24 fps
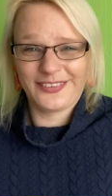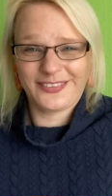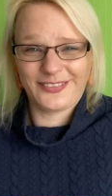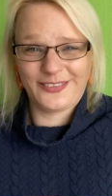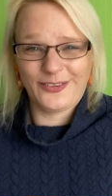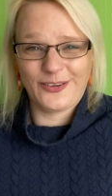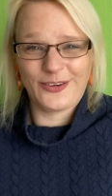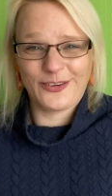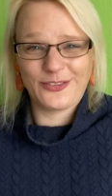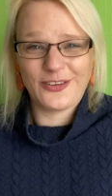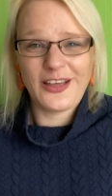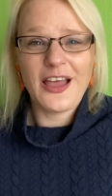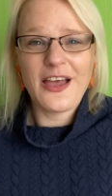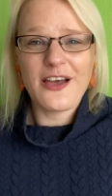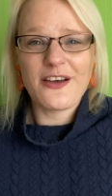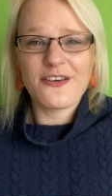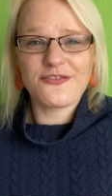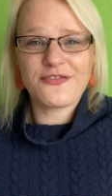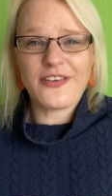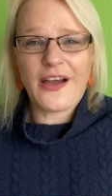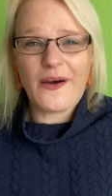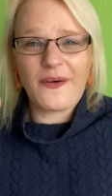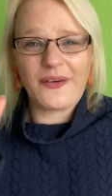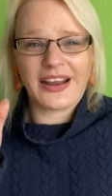sort of
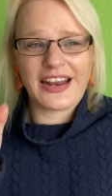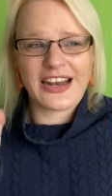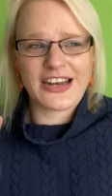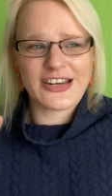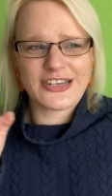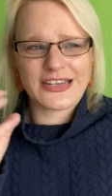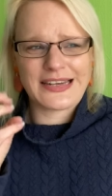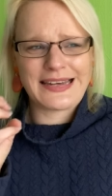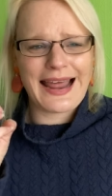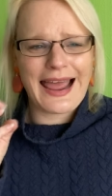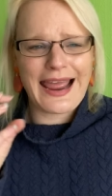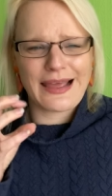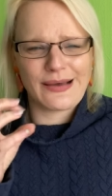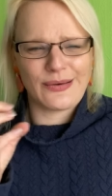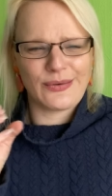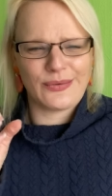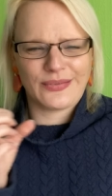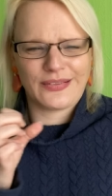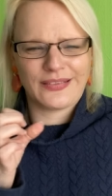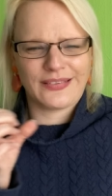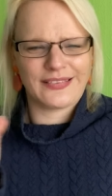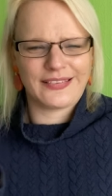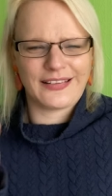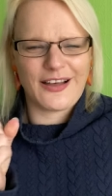felt against your
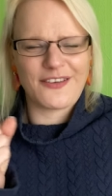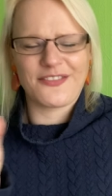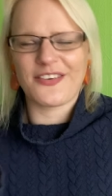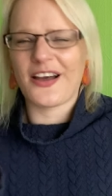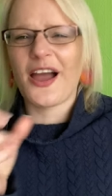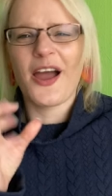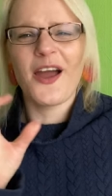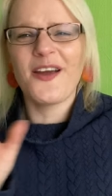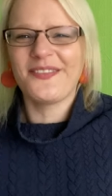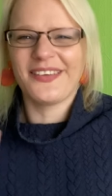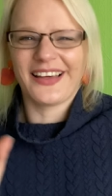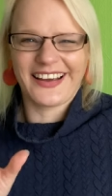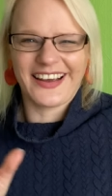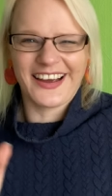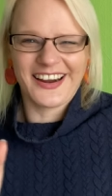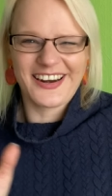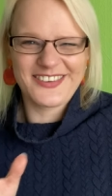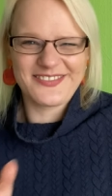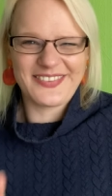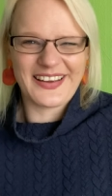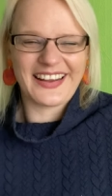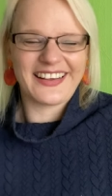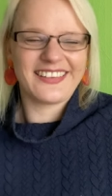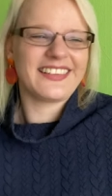nails and stuff. I hope that kind
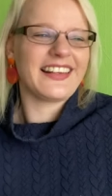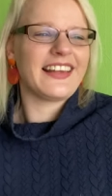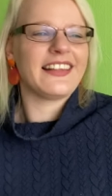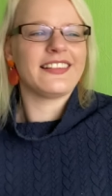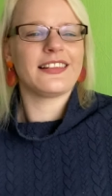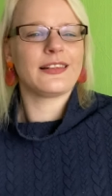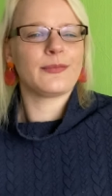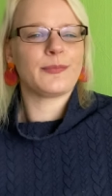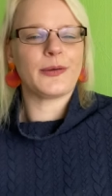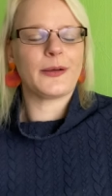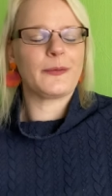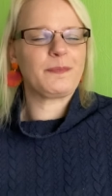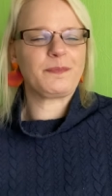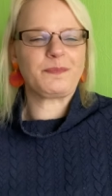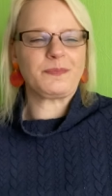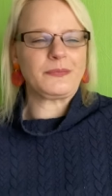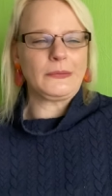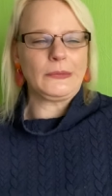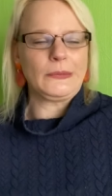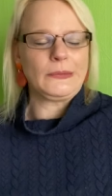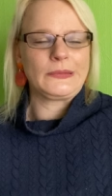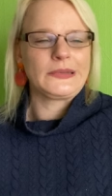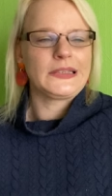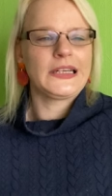of makes sense, but
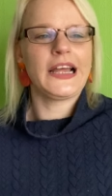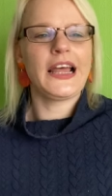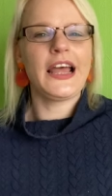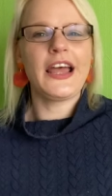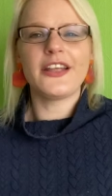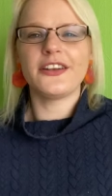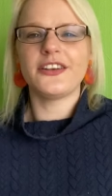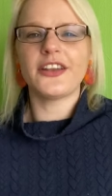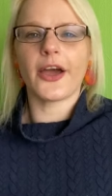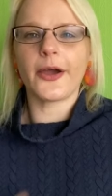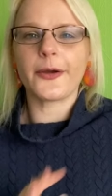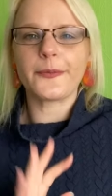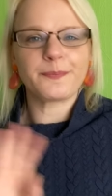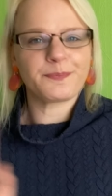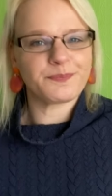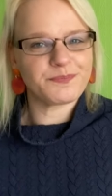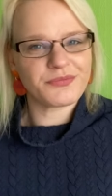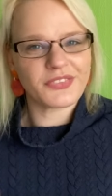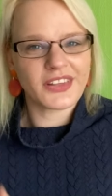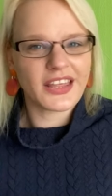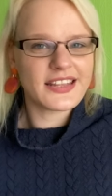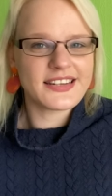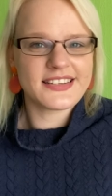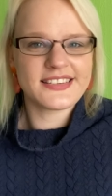ugh, no,
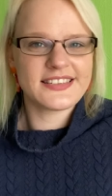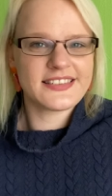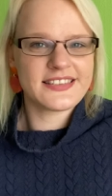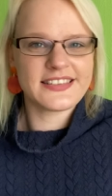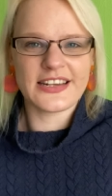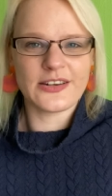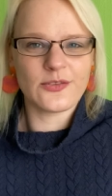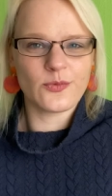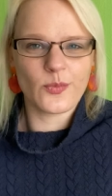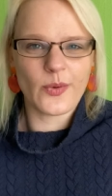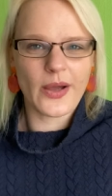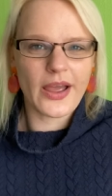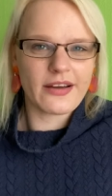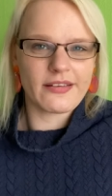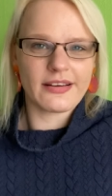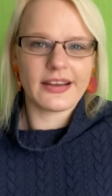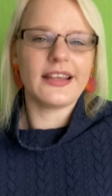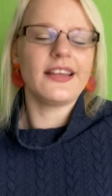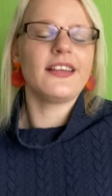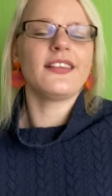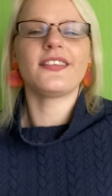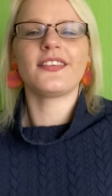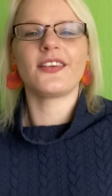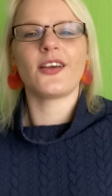didn't wear
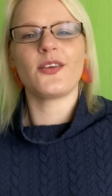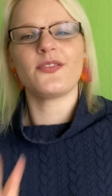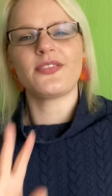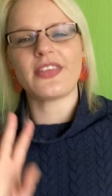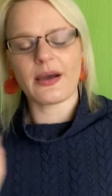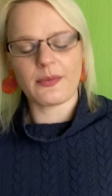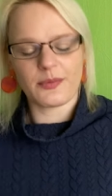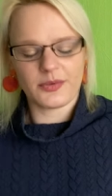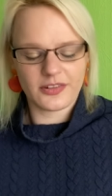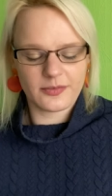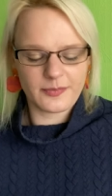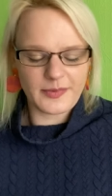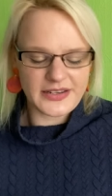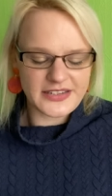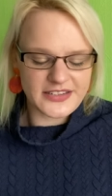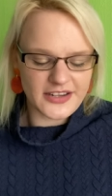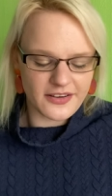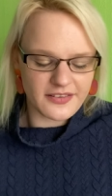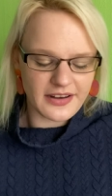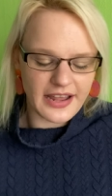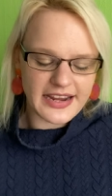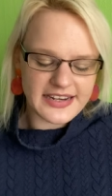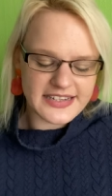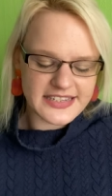it. So that one's been
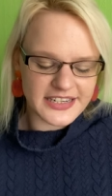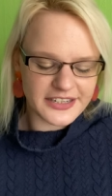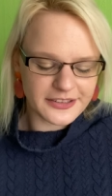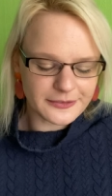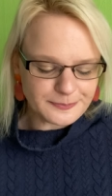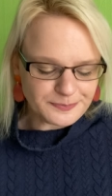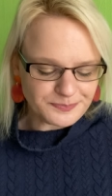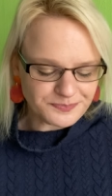donated.